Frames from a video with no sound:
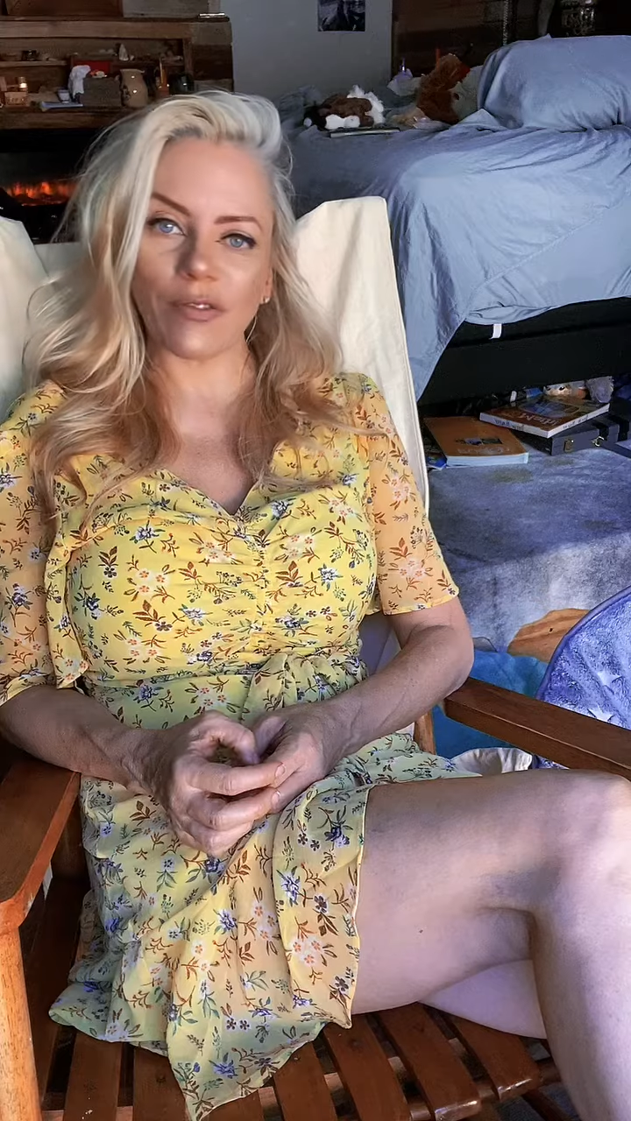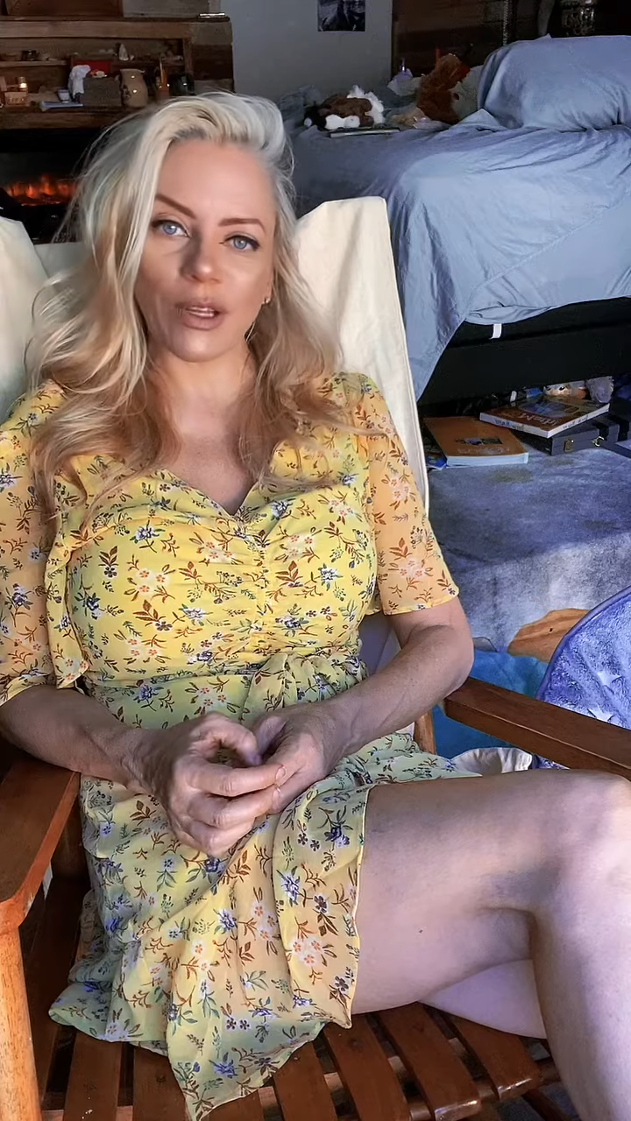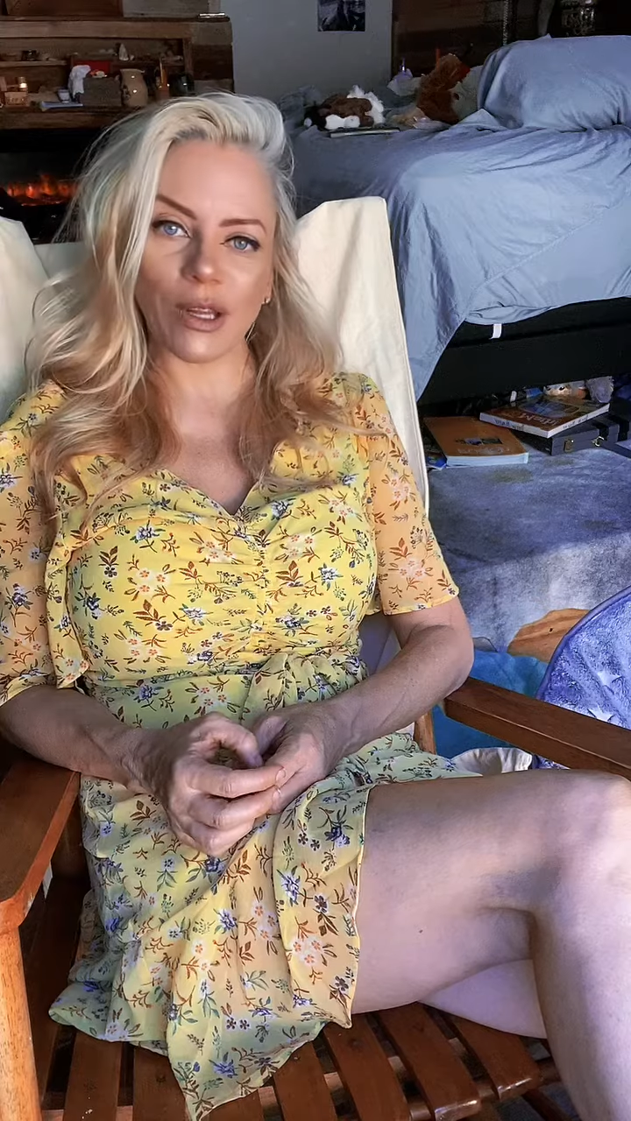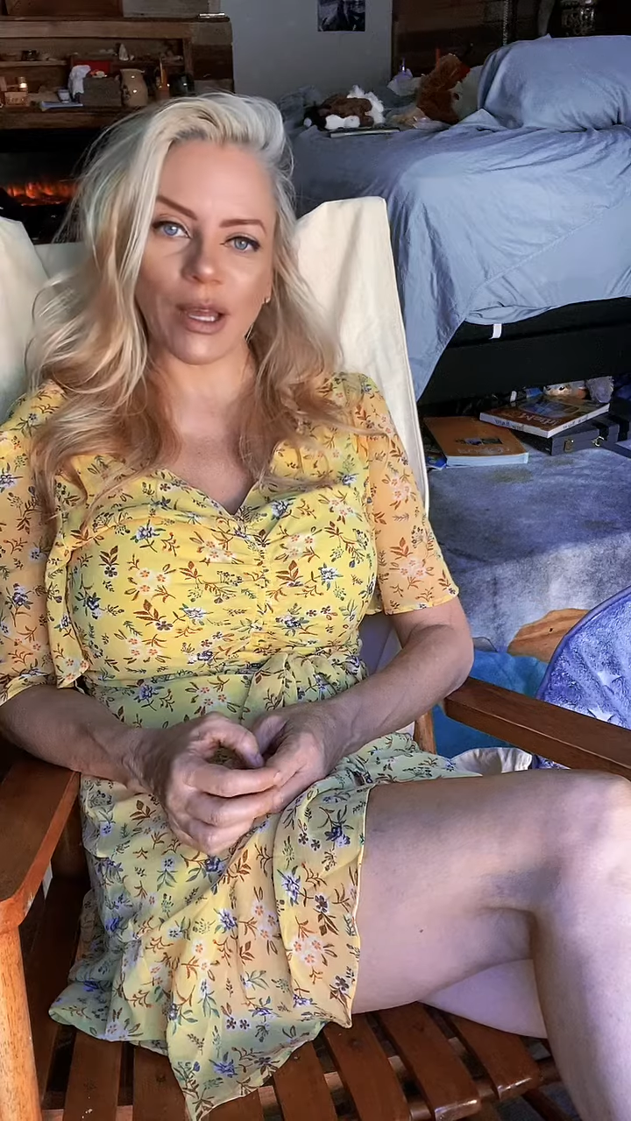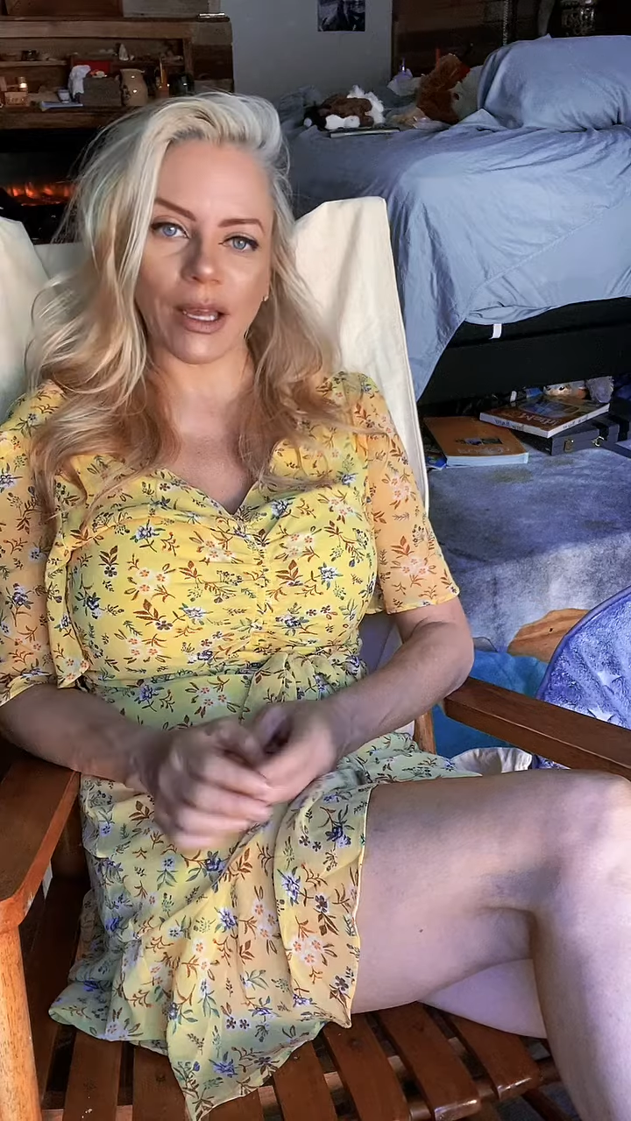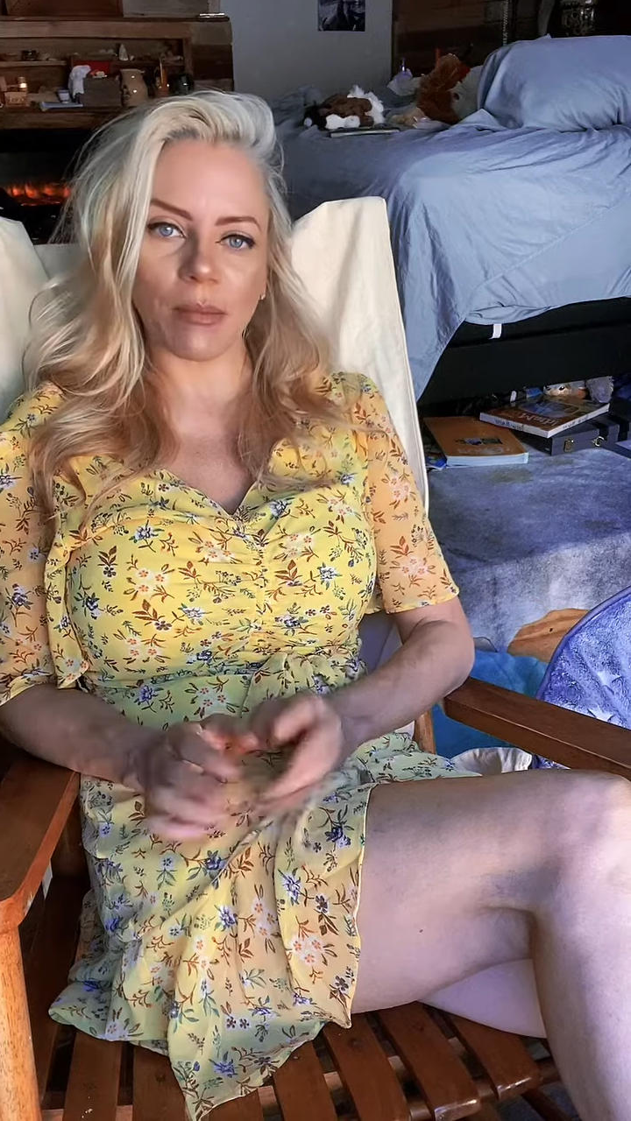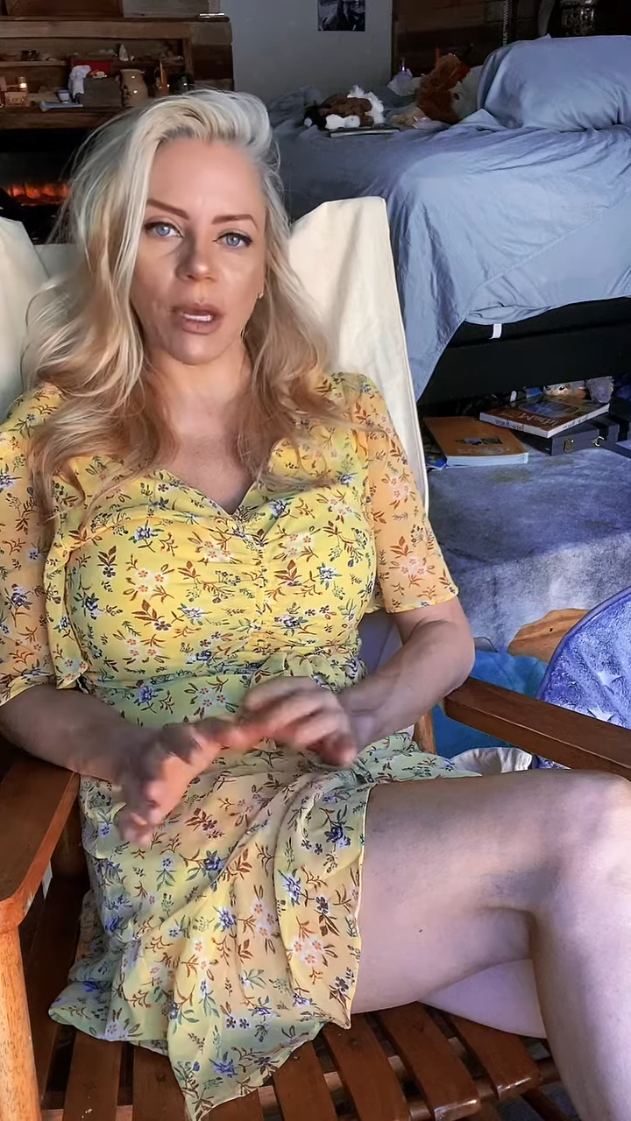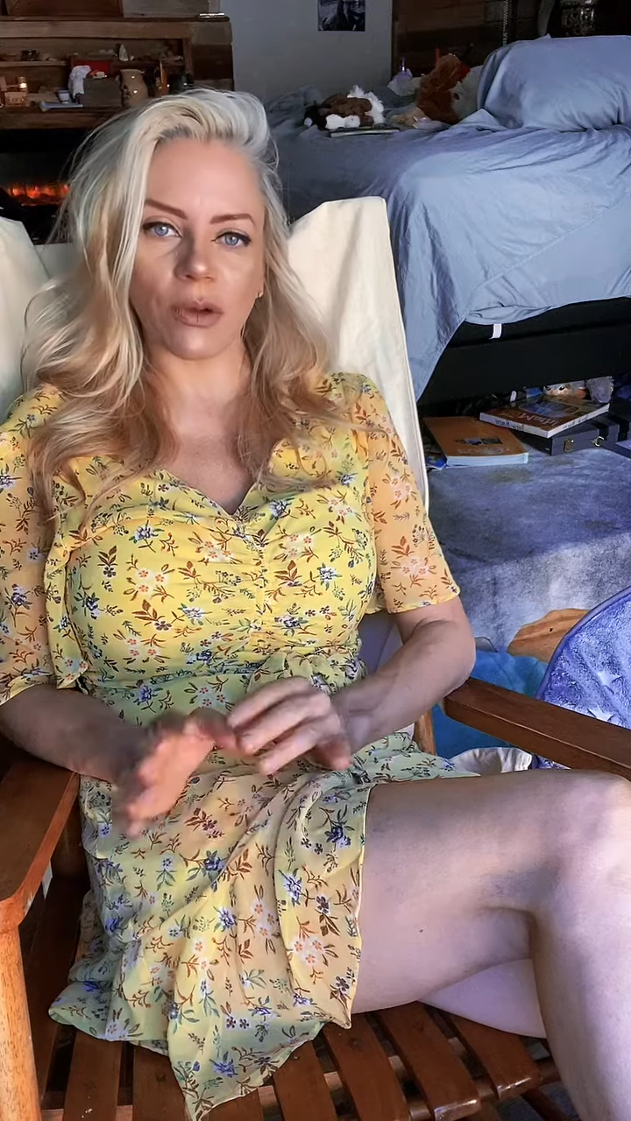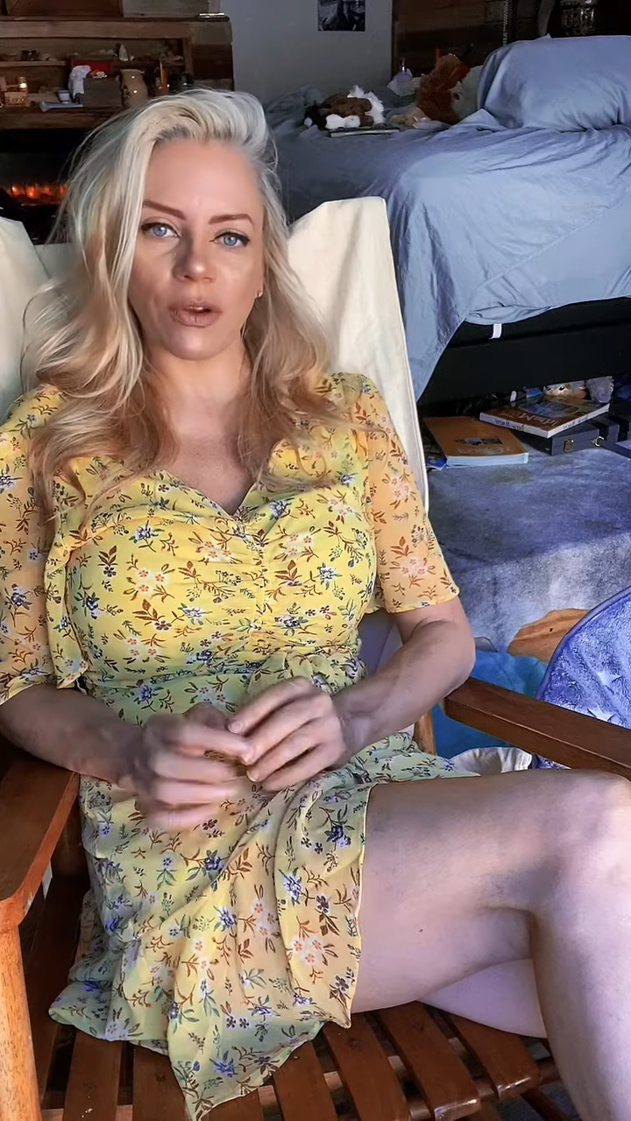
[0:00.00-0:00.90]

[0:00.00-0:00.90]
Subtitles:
feel like I'm hungry